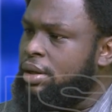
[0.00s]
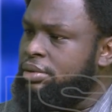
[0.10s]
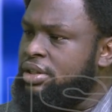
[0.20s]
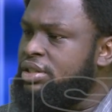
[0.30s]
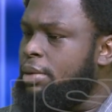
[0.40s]

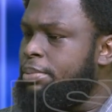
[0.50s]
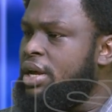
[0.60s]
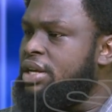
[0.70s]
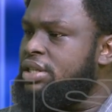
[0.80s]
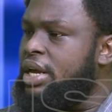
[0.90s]
These are
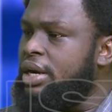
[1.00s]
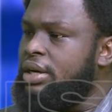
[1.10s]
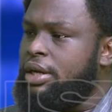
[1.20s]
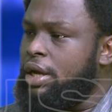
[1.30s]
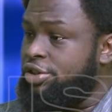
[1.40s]
players that
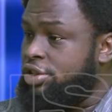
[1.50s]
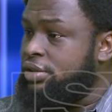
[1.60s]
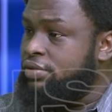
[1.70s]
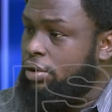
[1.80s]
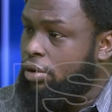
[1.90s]

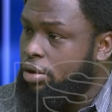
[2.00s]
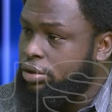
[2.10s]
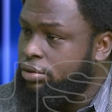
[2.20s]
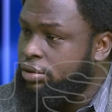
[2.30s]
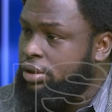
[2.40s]
achieved a
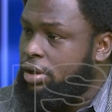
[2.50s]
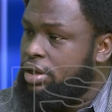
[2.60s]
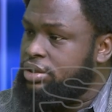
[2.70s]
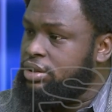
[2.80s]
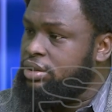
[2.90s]
lot during
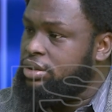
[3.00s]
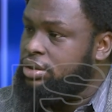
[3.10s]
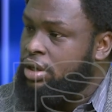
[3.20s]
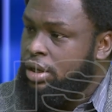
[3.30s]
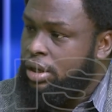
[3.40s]
last season.